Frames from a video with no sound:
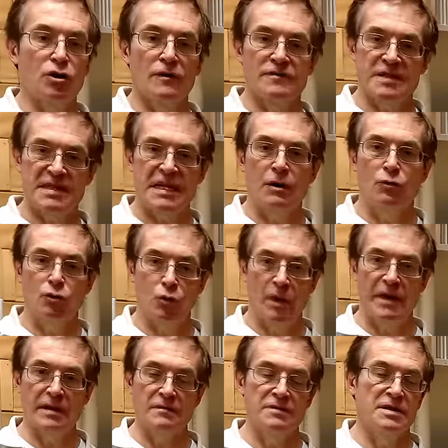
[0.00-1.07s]
of sound
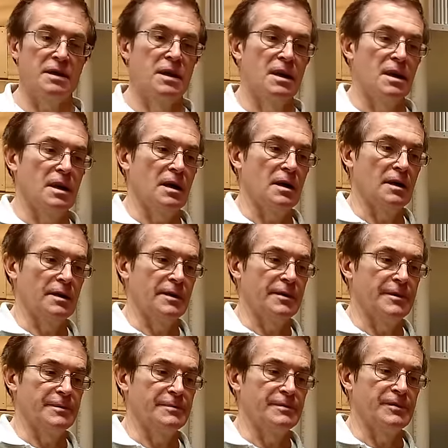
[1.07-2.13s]
waves.
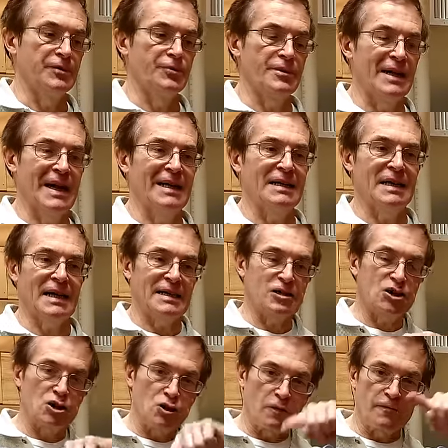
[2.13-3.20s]
Uh, they're not like
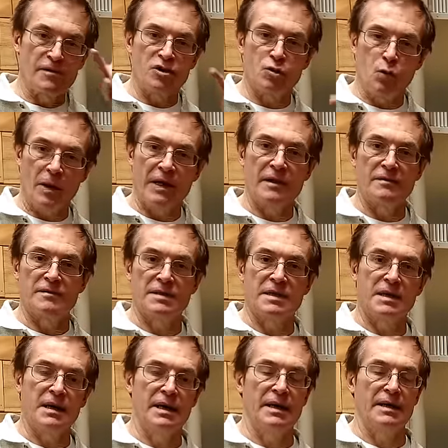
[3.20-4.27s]
surface waves
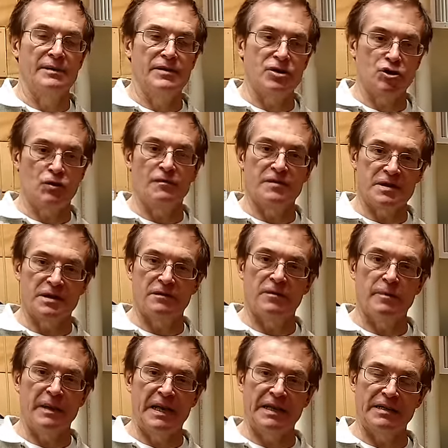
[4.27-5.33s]
on the surface of a
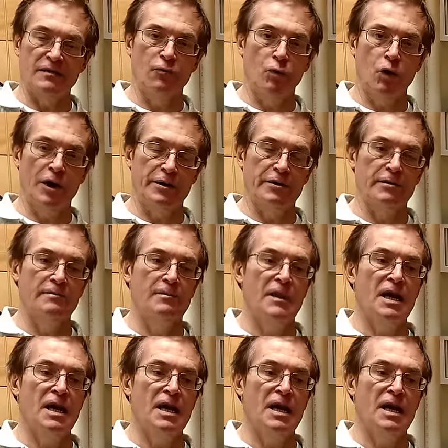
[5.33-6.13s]
body of water.